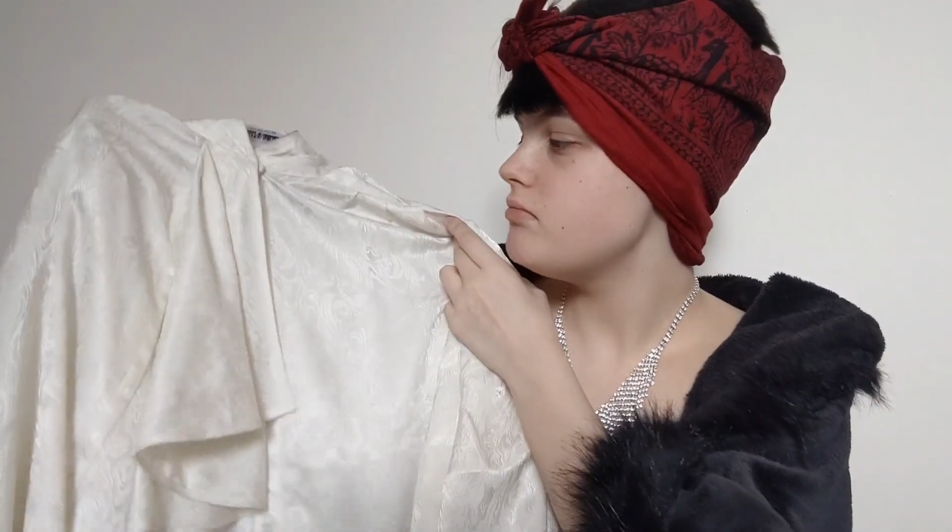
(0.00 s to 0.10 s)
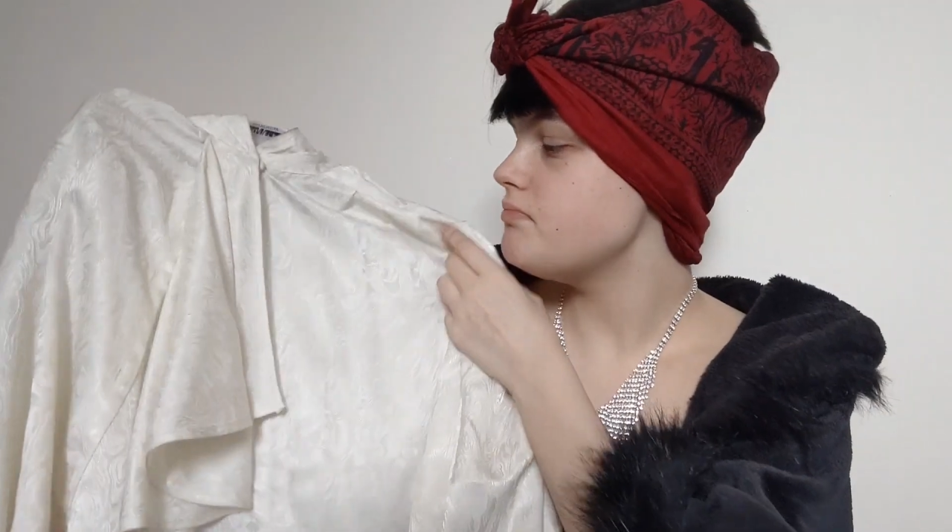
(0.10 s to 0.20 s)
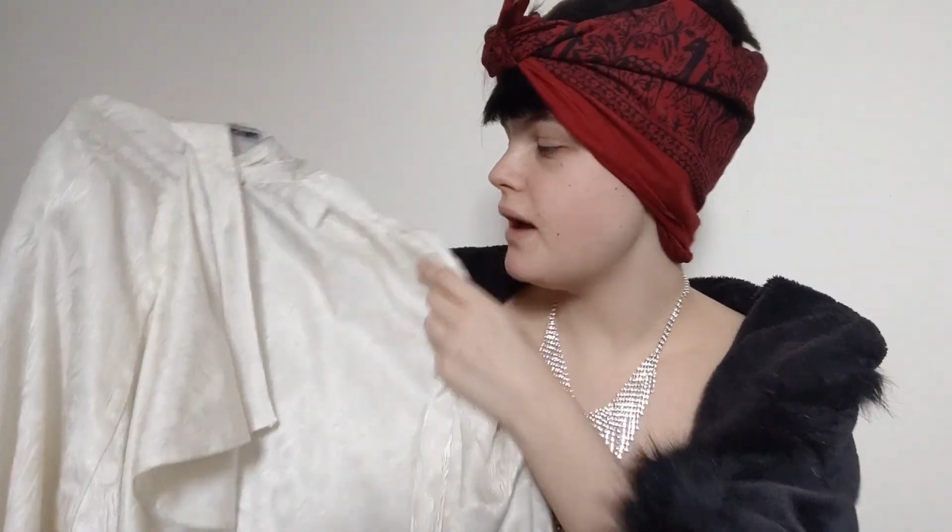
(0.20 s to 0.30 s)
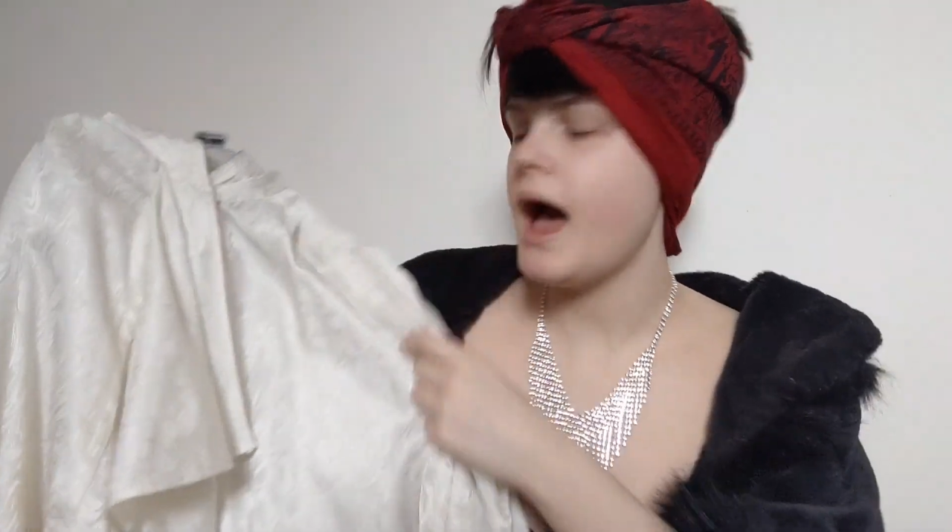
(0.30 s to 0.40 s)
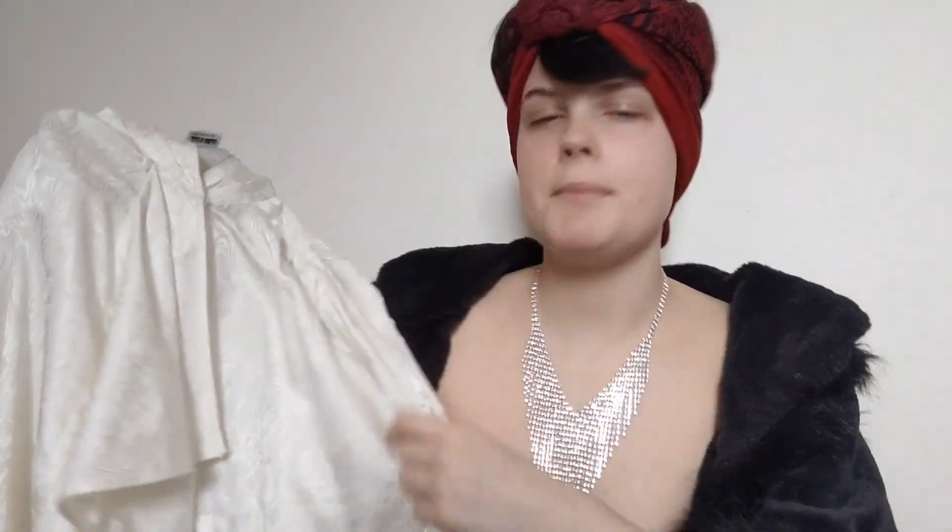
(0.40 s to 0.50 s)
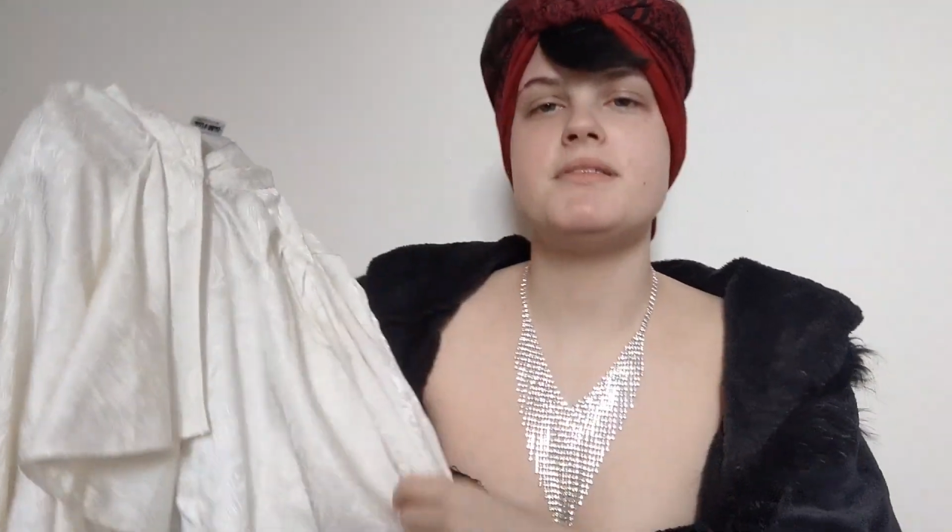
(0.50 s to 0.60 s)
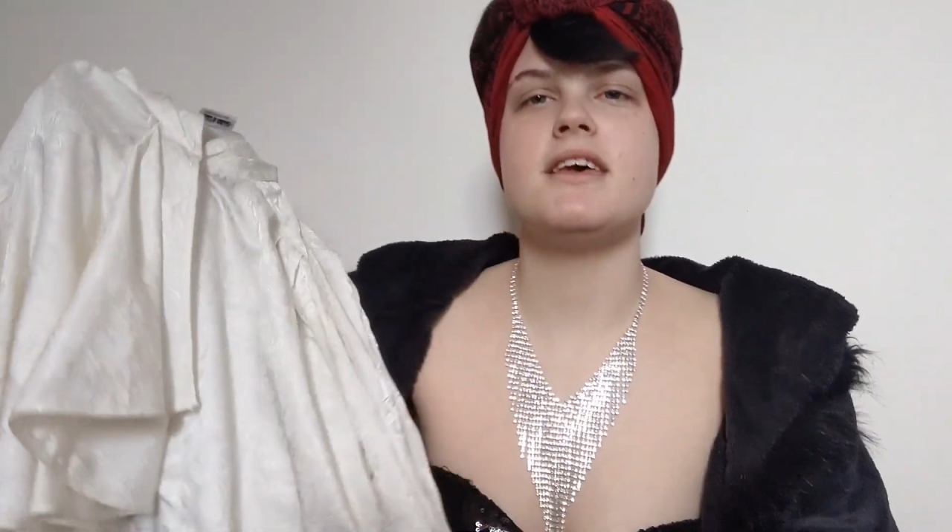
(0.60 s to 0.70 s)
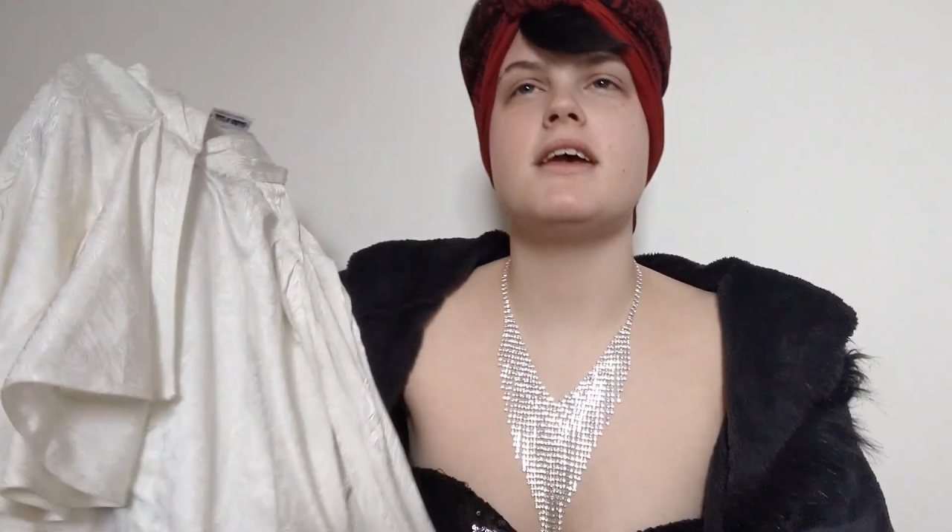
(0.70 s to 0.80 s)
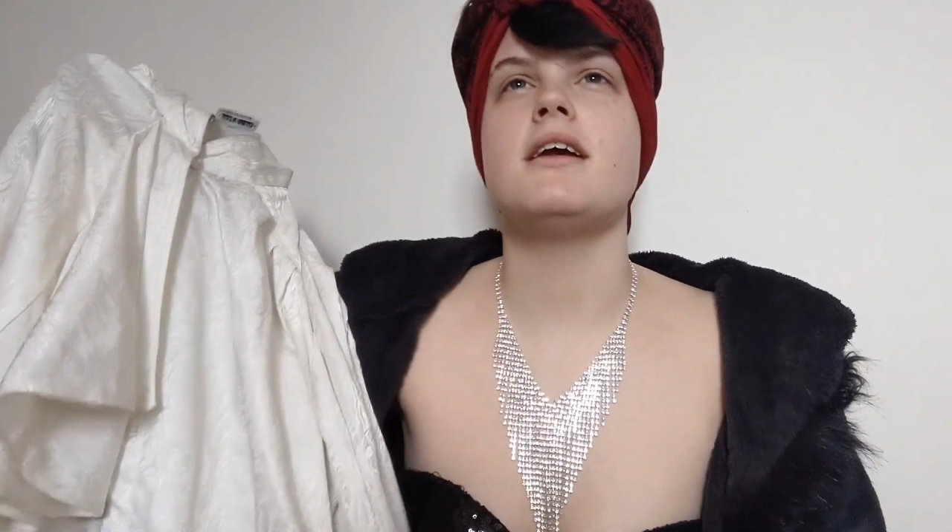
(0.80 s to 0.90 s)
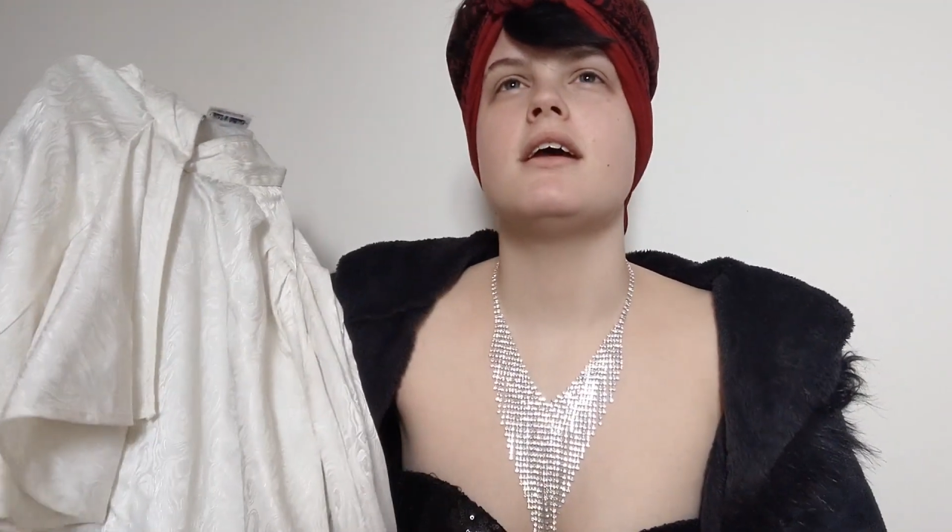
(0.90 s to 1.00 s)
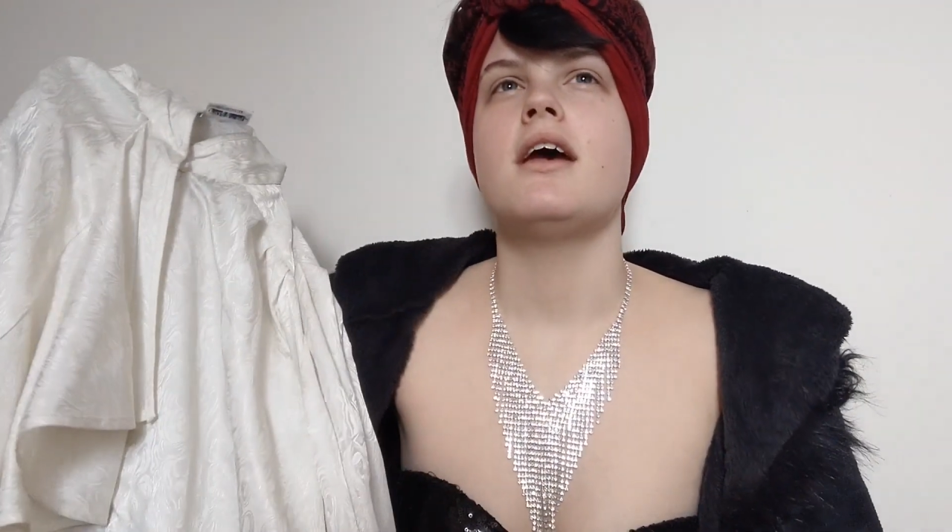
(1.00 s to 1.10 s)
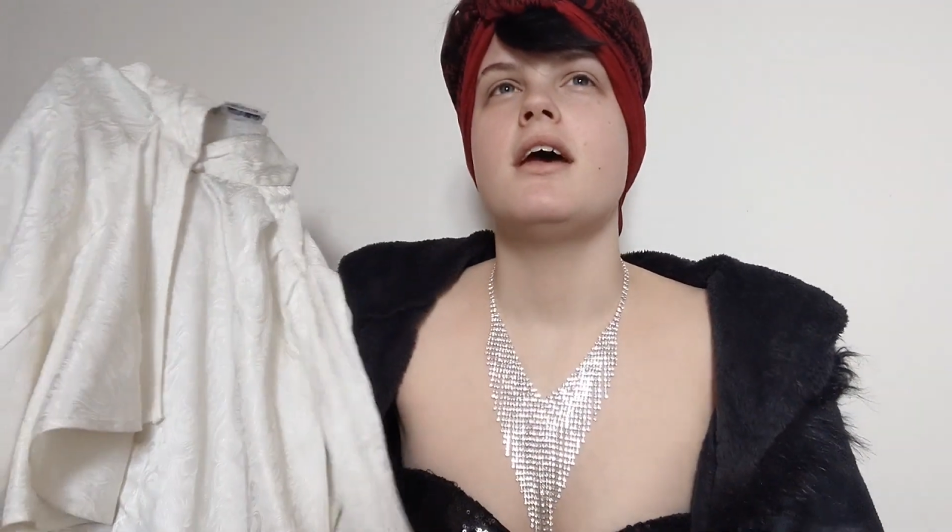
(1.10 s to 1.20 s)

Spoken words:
perhaps a